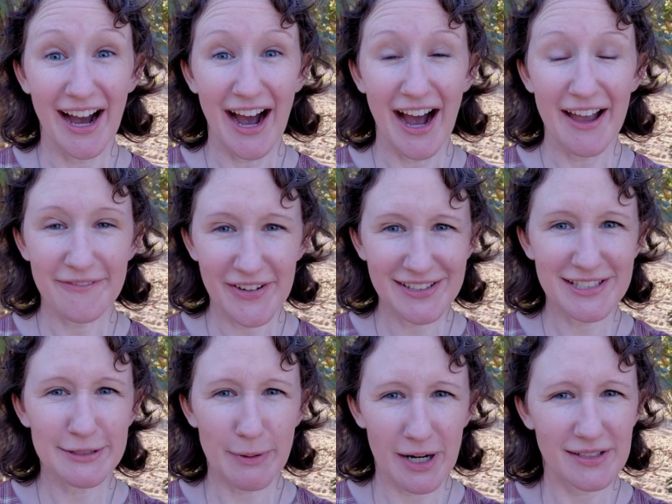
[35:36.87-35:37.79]
I found this
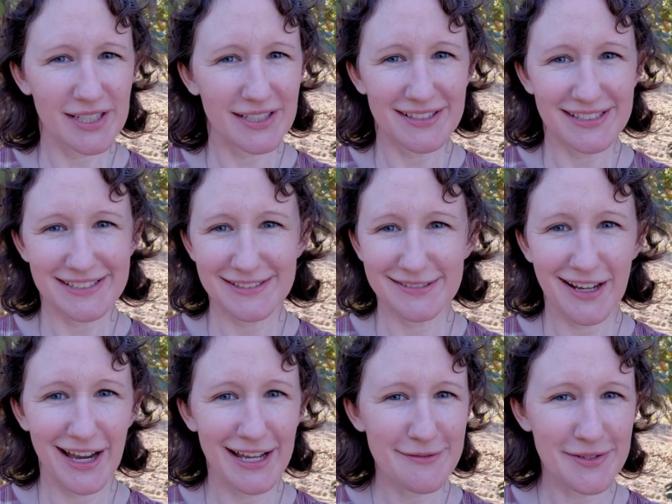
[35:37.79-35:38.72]
project
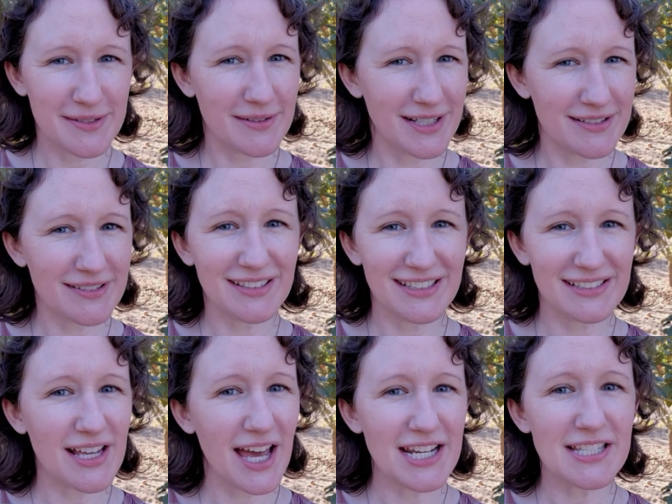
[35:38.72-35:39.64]
kind of strangely
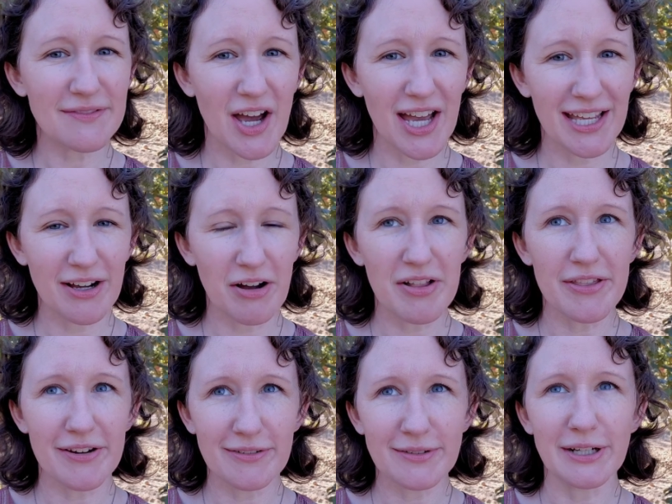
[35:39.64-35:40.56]
satisfying,
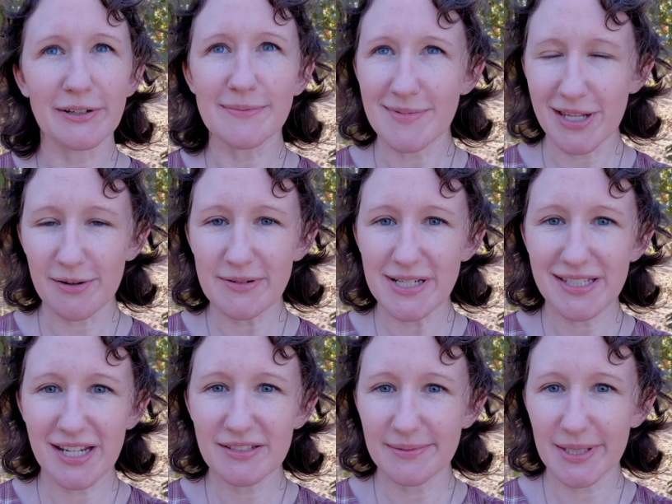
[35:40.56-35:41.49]
although, you know, it always
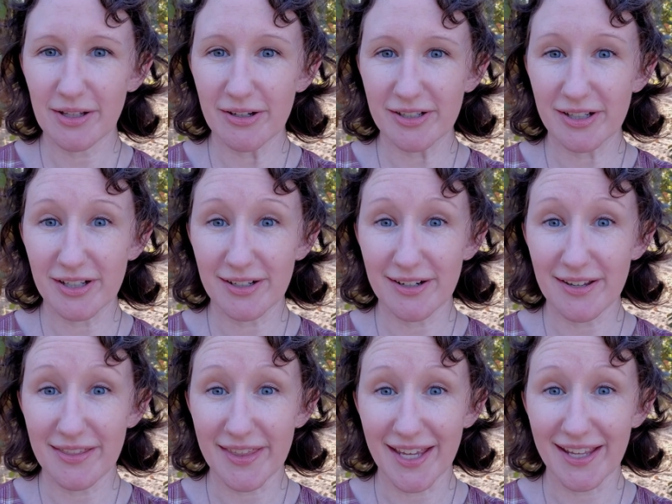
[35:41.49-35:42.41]
takes me longer
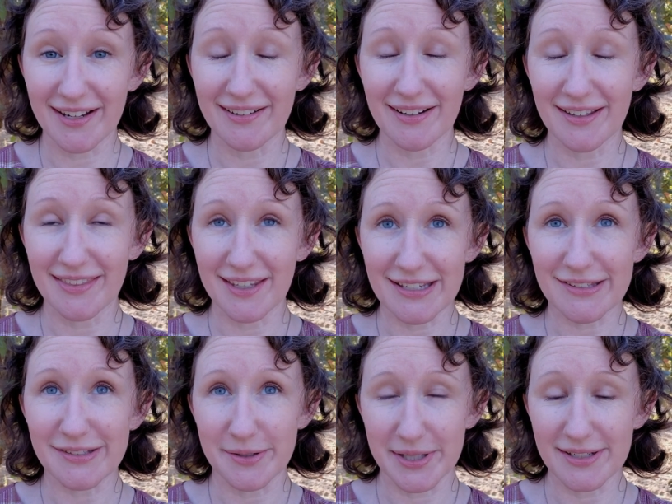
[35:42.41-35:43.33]
than I think it's
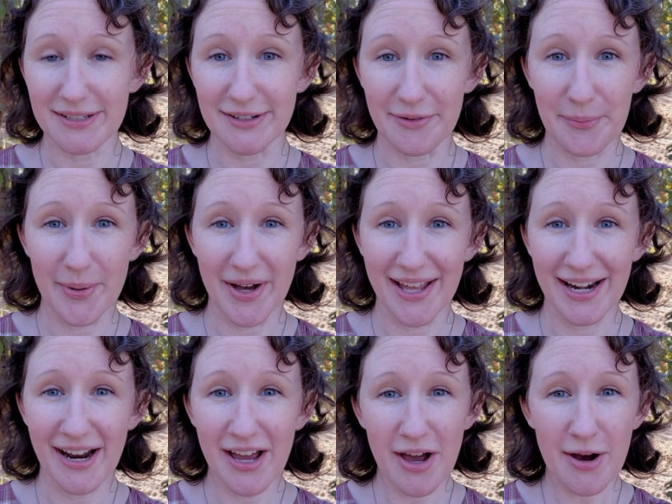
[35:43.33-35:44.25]
going to. But
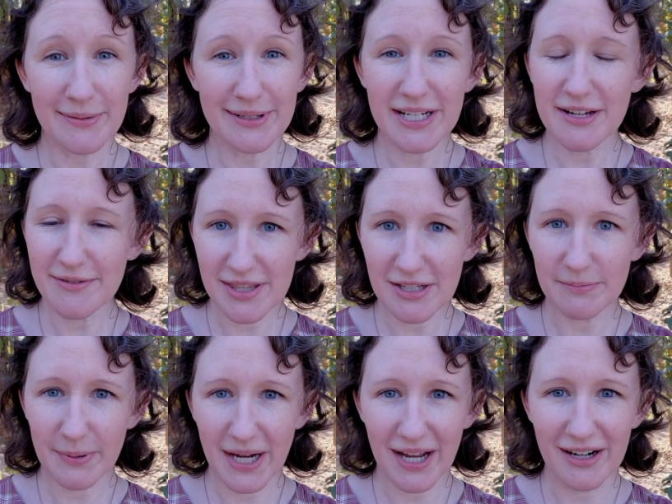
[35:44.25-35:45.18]
working with this
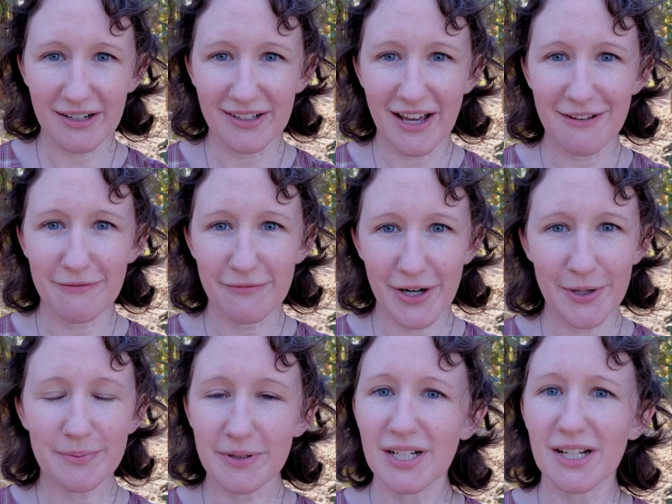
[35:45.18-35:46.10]
pattern, I
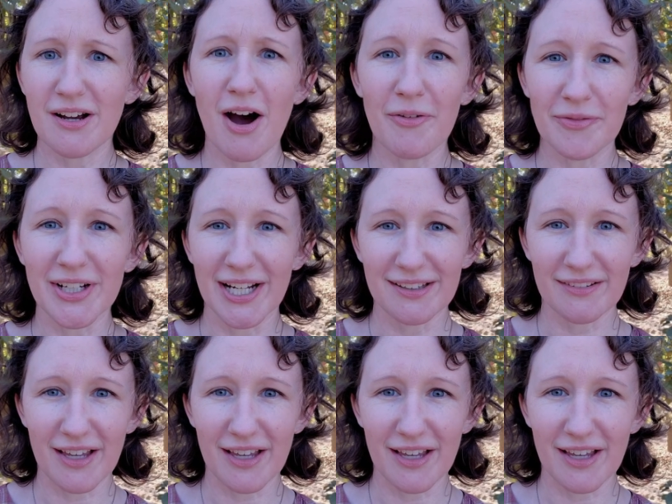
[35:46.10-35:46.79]
felt pretty confident.